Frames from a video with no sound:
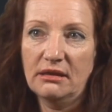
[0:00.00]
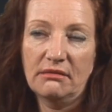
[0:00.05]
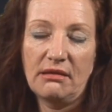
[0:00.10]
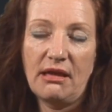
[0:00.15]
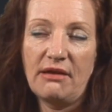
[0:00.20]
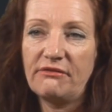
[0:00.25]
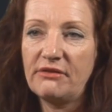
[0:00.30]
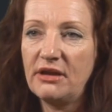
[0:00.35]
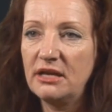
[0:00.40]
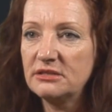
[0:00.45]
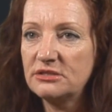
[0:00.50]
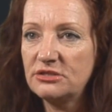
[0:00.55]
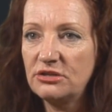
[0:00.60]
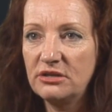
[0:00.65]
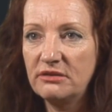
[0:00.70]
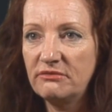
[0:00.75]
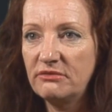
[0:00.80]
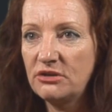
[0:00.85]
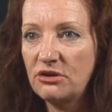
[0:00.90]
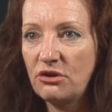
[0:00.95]
Afghans don't
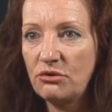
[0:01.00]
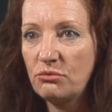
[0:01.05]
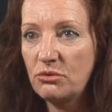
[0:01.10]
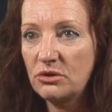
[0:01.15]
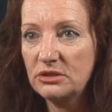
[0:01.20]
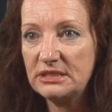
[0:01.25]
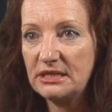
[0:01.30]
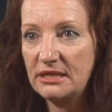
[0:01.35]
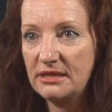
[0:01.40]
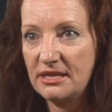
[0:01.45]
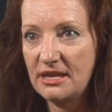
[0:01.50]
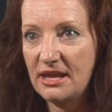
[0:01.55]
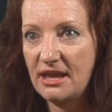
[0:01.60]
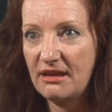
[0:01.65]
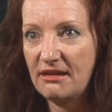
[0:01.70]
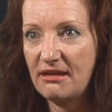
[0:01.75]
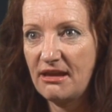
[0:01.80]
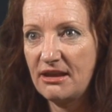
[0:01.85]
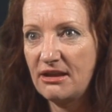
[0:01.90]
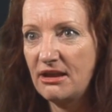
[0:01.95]
even know what's in
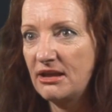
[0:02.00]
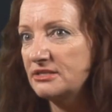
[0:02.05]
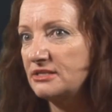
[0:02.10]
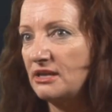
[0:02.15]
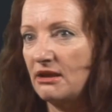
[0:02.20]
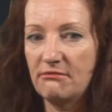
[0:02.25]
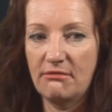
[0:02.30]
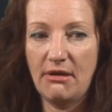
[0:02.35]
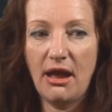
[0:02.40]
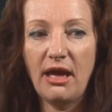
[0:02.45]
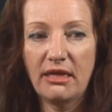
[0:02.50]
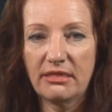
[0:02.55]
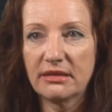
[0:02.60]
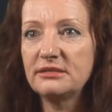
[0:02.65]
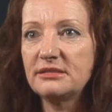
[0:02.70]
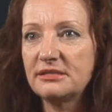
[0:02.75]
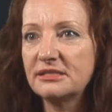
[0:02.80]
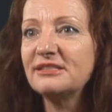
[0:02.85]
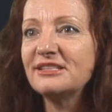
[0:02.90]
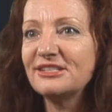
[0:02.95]
there. And I was like, right,
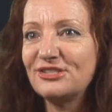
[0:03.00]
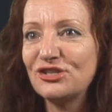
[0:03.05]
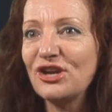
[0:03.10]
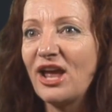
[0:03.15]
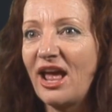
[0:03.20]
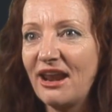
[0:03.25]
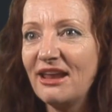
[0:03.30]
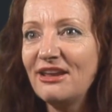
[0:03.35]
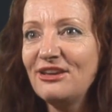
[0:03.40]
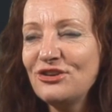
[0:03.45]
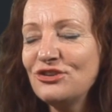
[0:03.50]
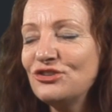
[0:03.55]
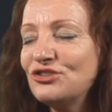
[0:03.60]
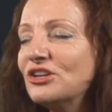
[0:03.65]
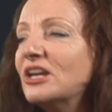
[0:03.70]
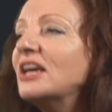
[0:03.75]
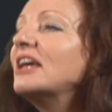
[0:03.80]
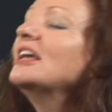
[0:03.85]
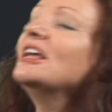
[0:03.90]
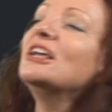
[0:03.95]
this is a challenge.
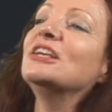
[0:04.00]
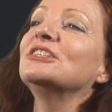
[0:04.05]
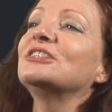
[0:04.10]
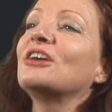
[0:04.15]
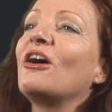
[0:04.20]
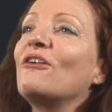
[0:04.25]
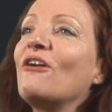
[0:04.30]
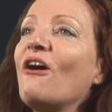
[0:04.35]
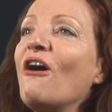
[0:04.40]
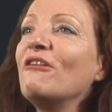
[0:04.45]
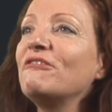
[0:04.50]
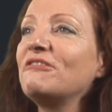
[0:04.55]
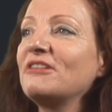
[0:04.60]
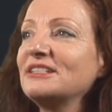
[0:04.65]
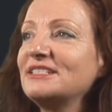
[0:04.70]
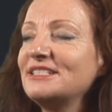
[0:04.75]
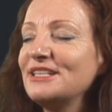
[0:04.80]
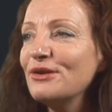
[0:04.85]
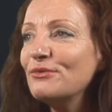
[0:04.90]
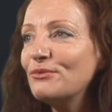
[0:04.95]
So off I
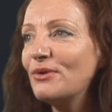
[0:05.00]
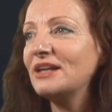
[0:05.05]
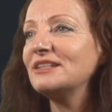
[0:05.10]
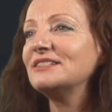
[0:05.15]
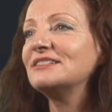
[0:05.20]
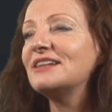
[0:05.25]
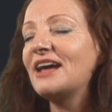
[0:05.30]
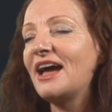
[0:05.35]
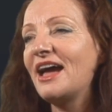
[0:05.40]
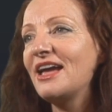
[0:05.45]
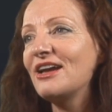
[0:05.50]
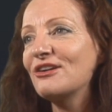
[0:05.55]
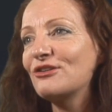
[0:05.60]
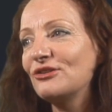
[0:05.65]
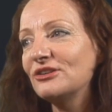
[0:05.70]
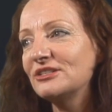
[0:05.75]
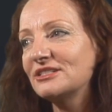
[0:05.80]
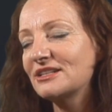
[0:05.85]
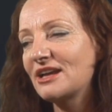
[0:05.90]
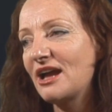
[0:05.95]
set one day
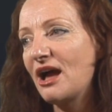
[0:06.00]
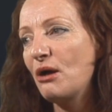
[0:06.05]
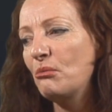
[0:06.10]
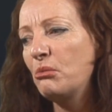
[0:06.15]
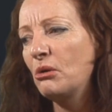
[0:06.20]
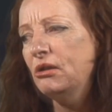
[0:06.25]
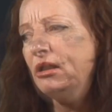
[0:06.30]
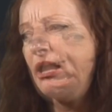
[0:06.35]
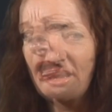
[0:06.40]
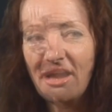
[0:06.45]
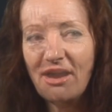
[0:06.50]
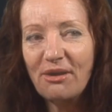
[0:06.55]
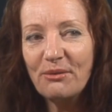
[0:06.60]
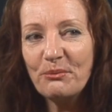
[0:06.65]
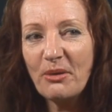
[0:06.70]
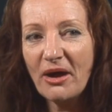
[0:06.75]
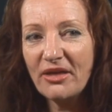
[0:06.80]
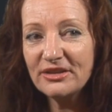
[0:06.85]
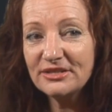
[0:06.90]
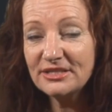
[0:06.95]
across Kabul.
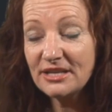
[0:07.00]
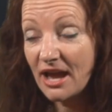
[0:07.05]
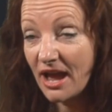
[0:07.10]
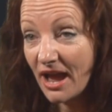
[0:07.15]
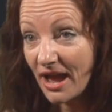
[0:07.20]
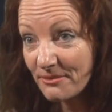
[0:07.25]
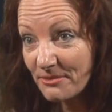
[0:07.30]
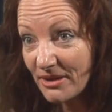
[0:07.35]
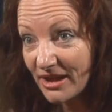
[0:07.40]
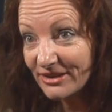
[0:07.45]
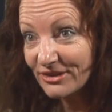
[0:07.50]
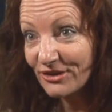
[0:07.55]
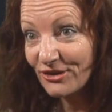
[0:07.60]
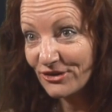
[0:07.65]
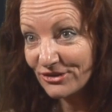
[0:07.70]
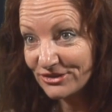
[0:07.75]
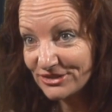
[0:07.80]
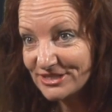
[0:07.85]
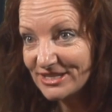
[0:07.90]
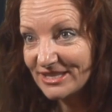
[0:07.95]
By the time I
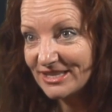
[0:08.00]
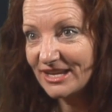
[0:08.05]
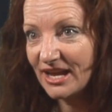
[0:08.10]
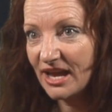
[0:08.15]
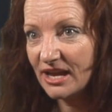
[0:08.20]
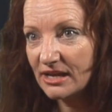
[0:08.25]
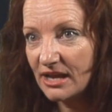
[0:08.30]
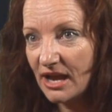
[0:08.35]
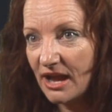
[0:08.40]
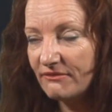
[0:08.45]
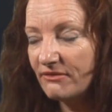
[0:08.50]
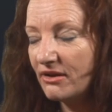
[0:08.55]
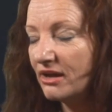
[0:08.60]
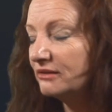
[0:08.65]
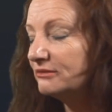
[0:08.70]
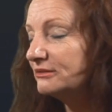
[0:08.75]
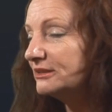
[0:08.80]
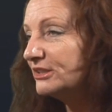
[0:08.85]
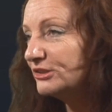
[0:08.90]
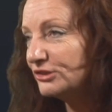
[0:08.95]
got to the archive, I
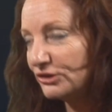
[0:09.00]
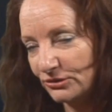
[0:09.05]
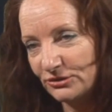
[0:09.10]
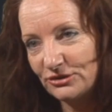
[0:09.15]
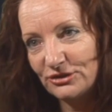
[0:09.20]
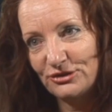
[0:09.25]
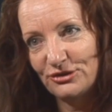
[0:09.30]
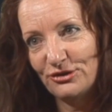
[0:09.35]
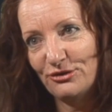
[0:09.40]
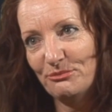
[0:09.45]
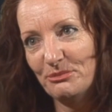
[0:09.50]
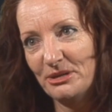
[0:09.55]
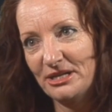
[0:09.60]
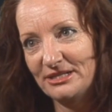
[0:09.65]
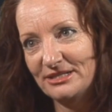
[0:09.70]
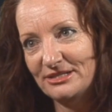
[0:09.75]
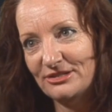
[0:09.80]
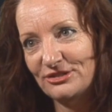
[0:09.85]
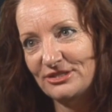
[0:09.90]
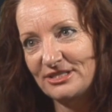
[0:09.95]
was so
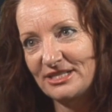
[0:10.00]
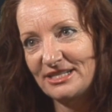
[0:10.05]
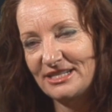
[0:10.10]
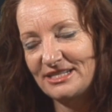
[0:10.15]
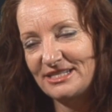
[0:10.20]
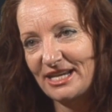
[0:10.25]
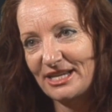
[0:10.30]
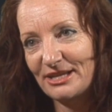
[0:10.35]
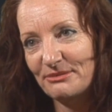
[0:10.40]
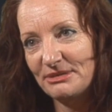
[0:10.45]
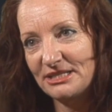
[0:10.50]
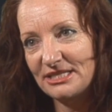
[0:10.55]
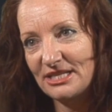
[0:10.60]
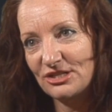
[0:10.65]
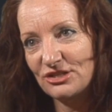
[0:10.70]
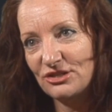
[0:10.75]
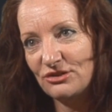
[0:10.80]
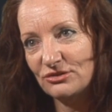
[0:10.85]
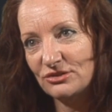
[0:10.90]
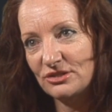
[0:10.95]
determined because it had taken me
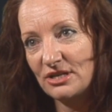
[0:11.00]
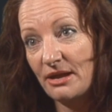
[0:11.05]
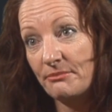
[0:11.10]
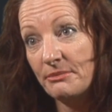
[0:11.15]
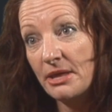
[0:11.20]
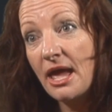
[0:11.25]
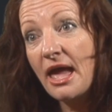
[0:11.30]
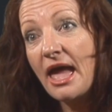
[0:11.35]
such a long time.